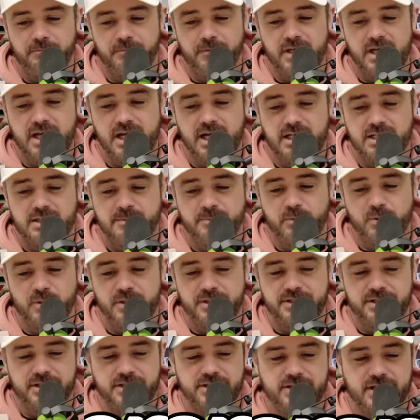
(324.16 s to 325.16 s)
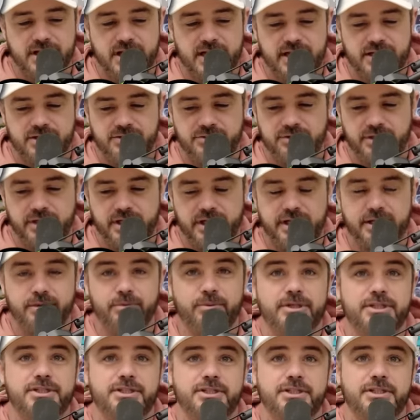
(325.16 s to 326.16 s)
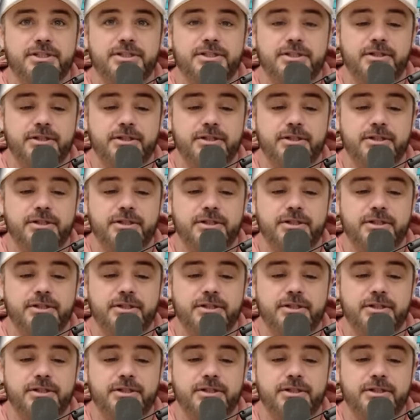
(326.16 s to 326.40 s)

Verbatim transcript: the not sports is science related, which is